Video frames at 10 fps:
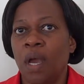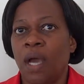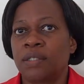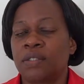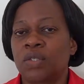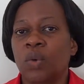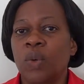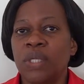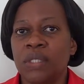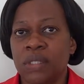and so
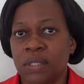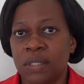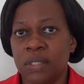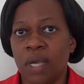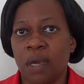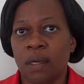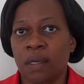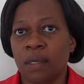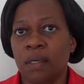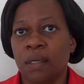when it is dark
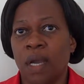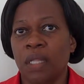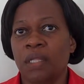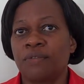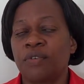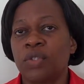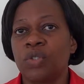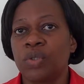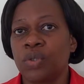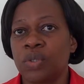and they've got
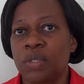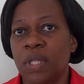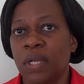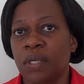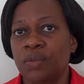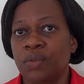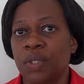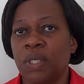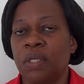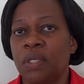to use the
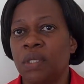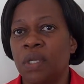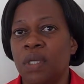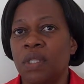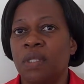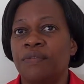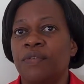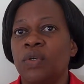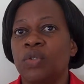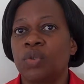latrine, they've
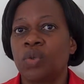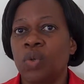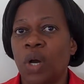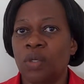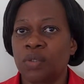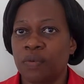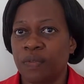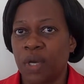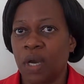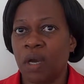got to go out of
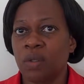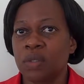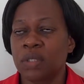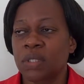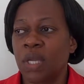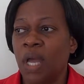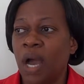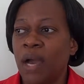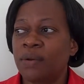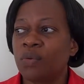the house
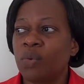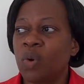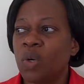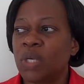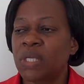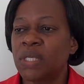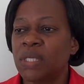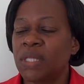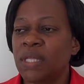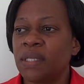and walk
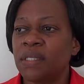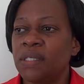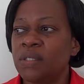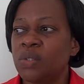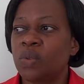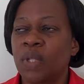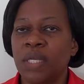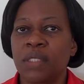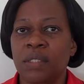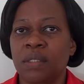into
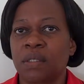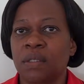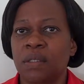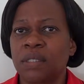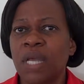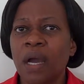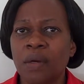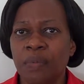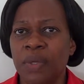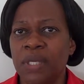that
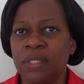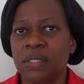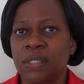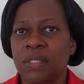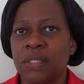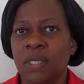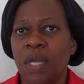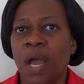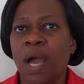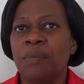dark place,
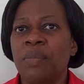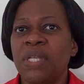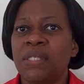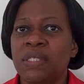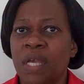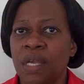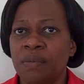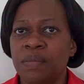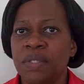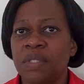and many
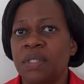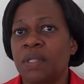times